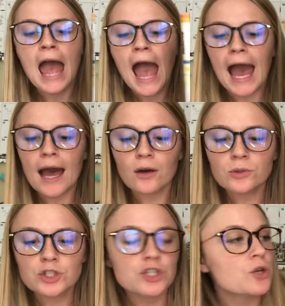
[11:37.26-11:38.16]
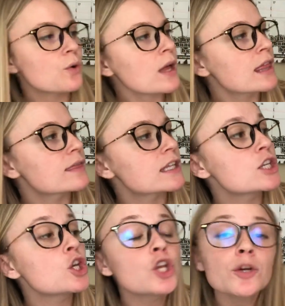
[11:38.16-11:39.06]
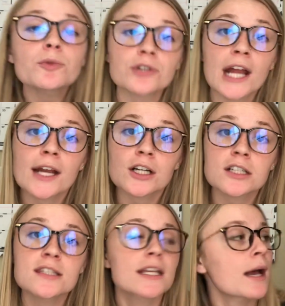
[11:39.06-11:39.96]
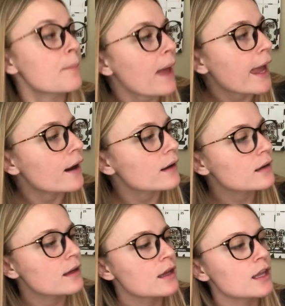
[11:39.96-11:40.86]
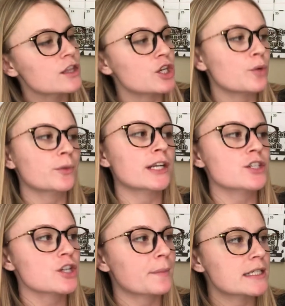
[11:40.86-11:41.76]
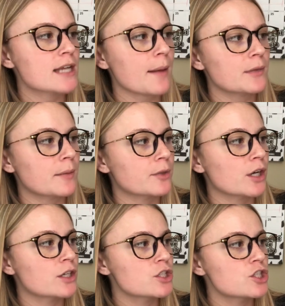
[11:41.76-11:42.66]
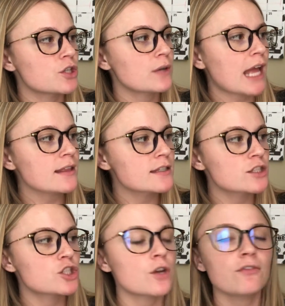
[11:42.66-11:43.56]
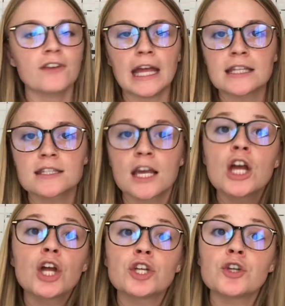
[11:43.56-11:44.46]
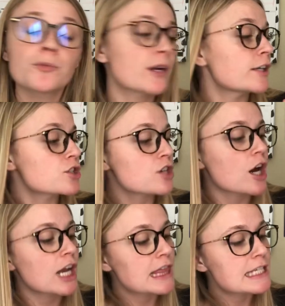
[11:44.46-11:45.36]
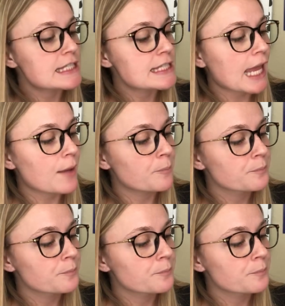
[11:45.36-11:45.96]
How do the numerators compare? The numerators are my top number. 2/9, 2/5. Numerators are the same.